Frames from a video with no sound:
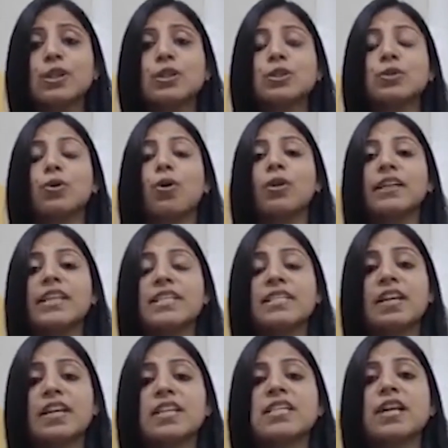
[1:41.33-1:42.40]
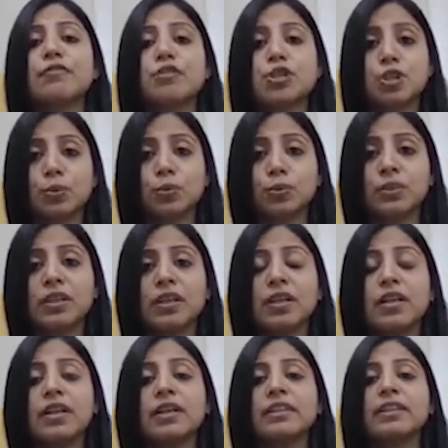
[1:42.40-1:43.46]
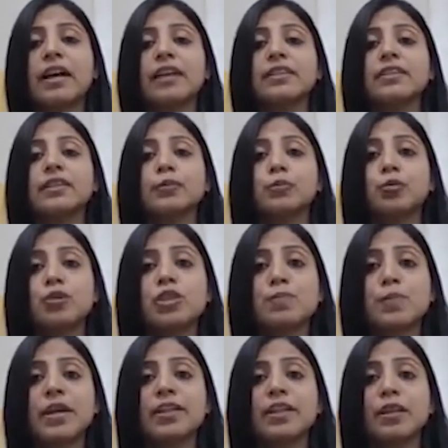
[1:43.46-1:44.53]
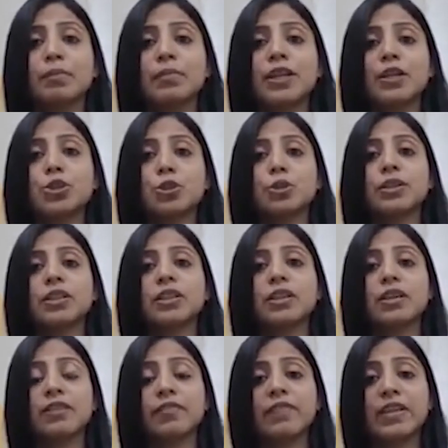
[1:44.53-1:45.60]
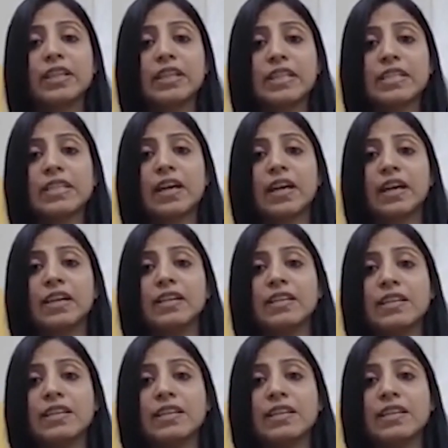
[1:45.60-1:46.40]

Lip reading: So all these studies have shown that a postprandial blood sugar when it is high,